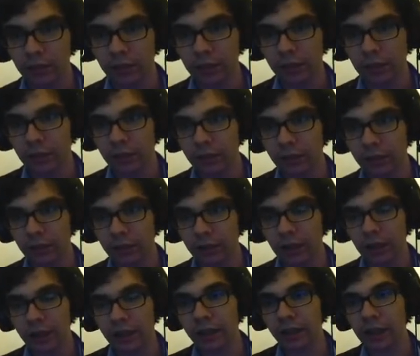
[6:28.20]

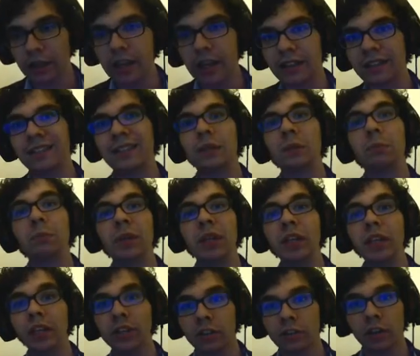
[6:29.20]

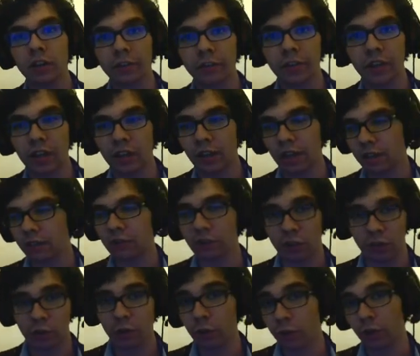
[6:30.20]
SCP sort of thing, like
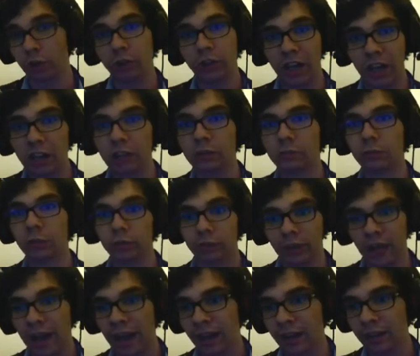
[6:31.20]
Secure, Contain,
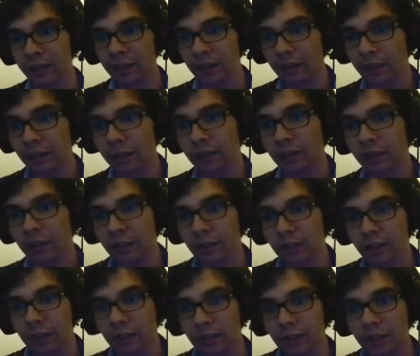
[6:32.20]
Protect.
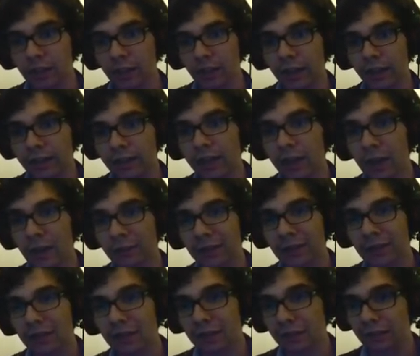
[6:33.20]

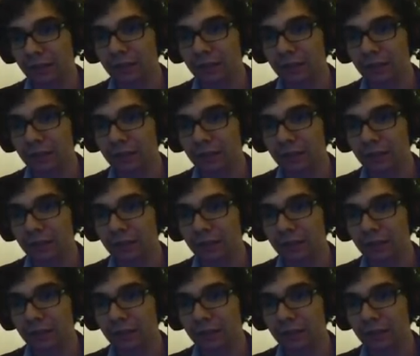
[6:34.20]
Except,